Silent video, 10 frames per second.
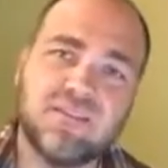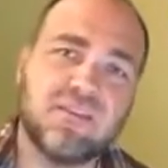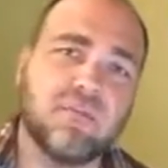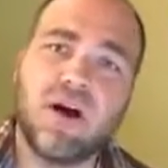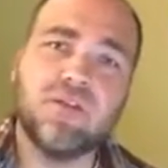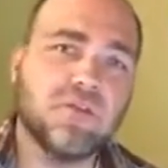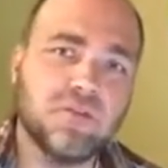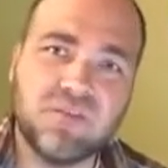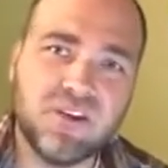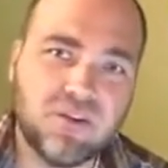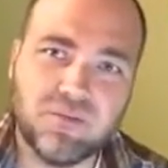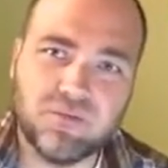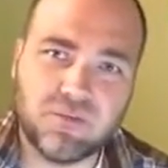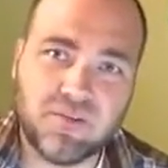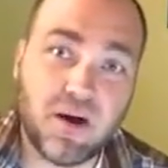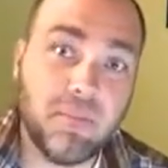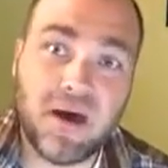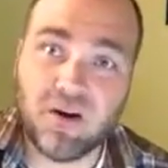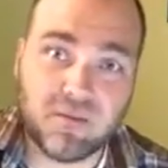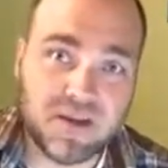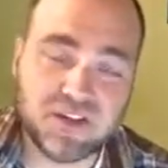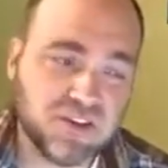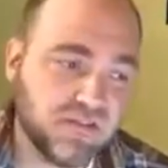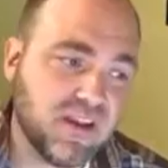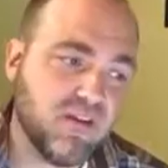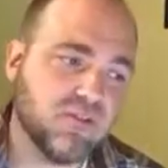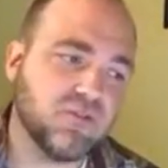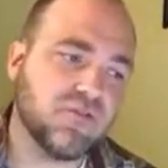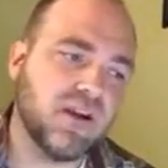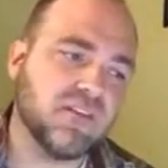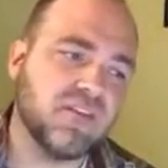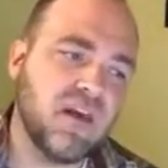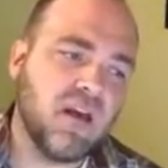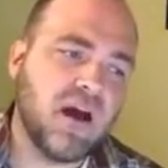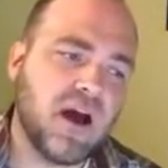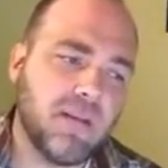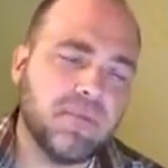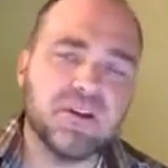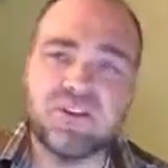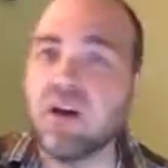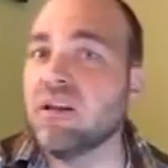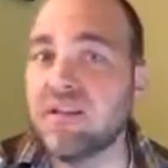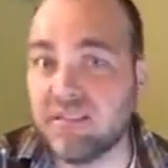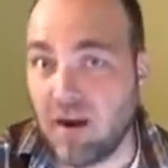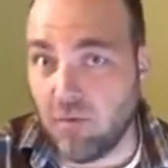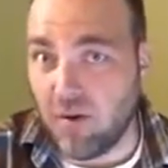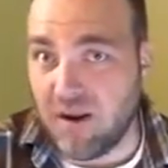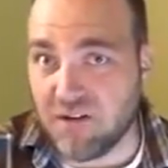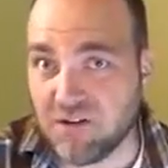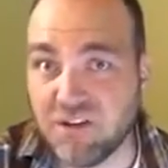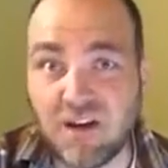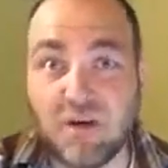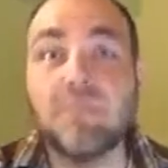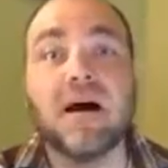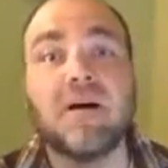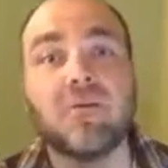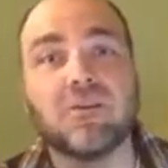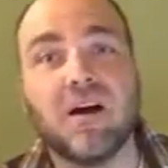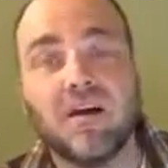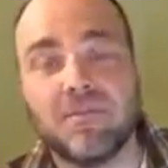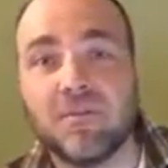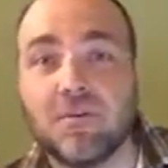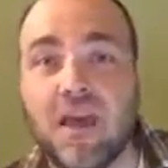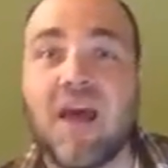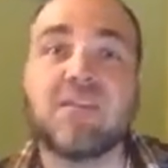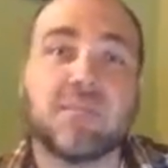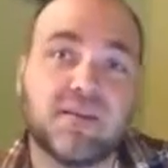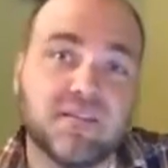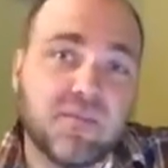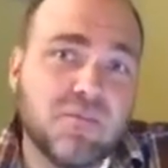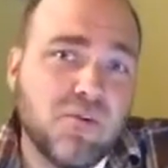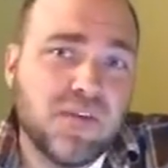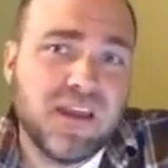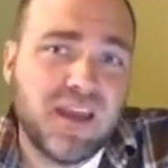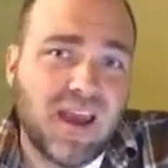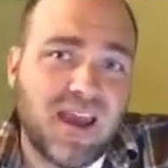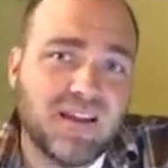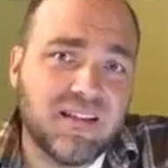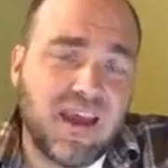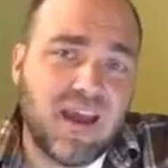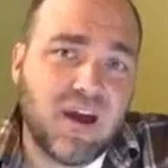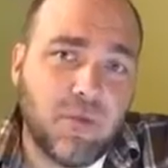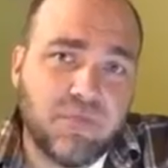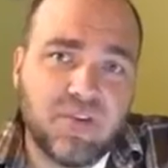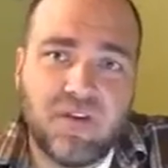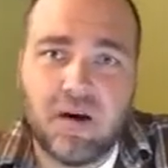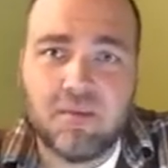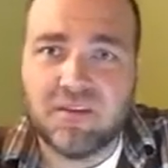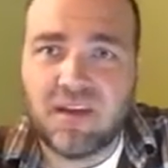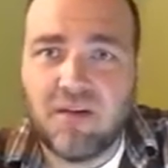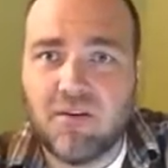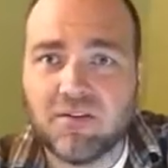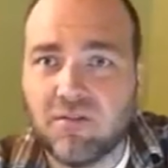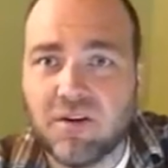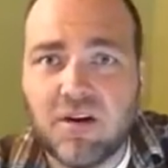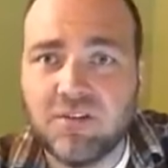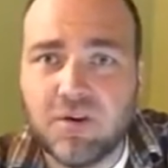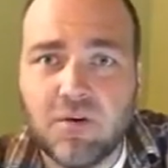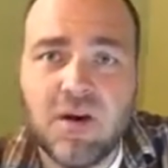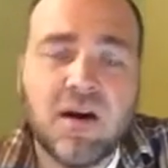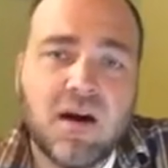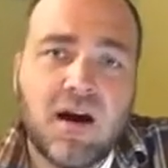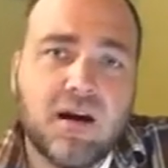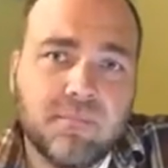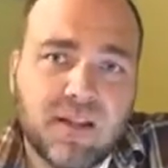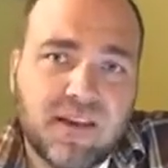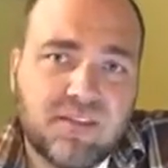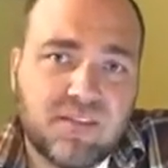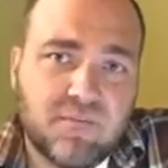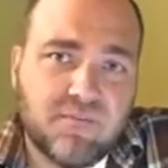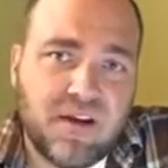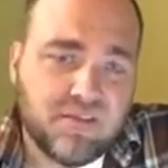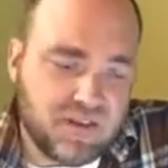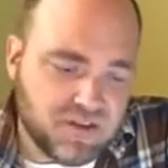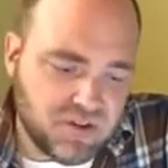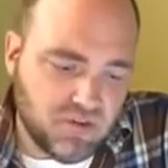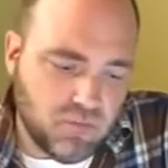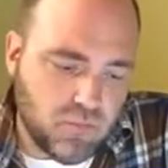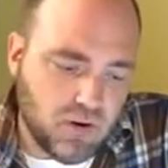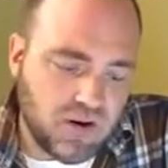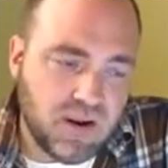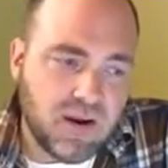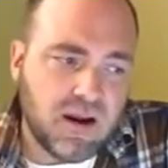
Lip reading: some other, sort of amalgamation of character traits. But Charlie is outraged about certain aspects of the movie, and that helps develop his character, and also lays some foundational work.